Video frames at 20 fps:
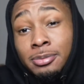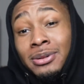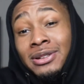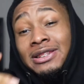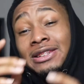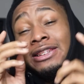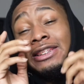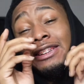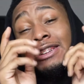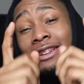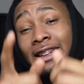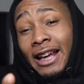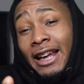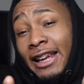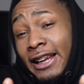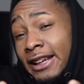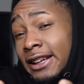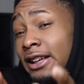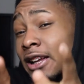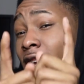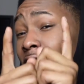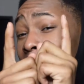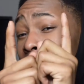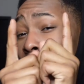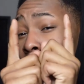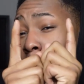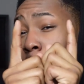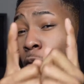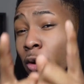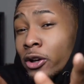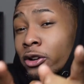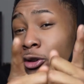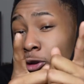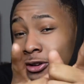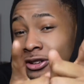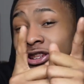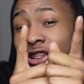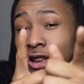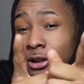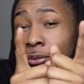for today we're
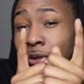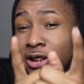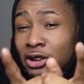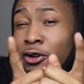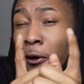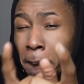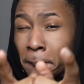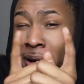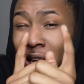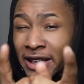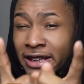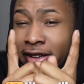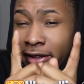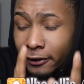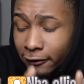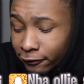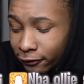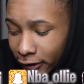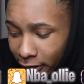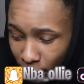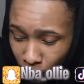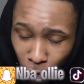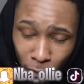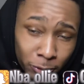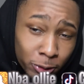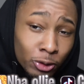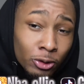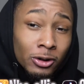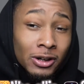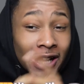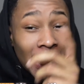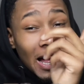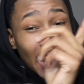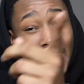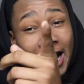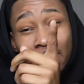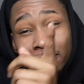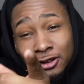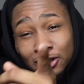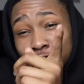doing something a little bit different. We're doing a
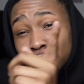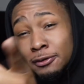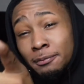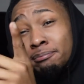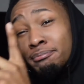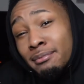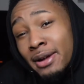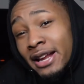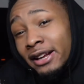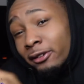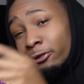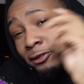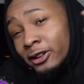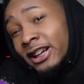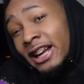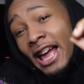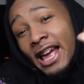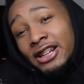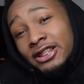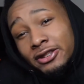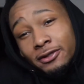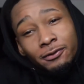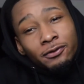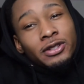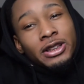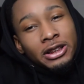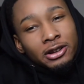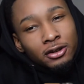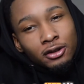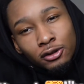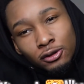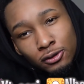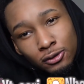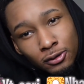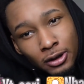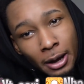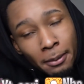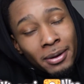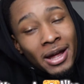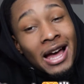how to make reaction video.
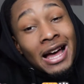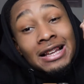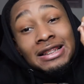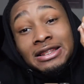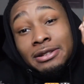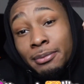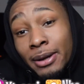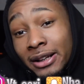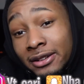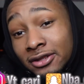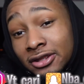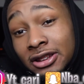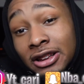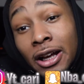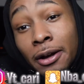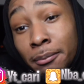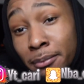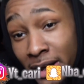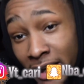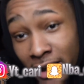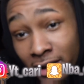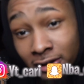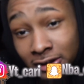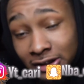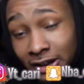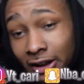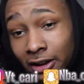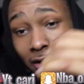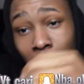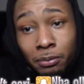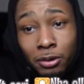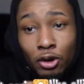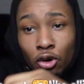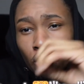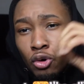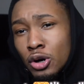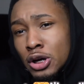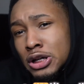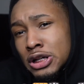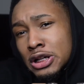I mean, how to make thumbnails like a
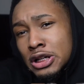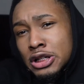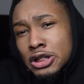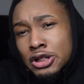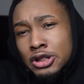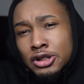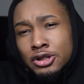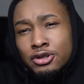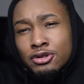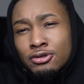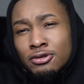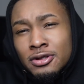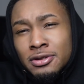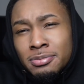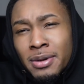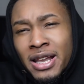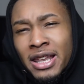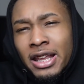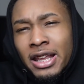pro. Excuse my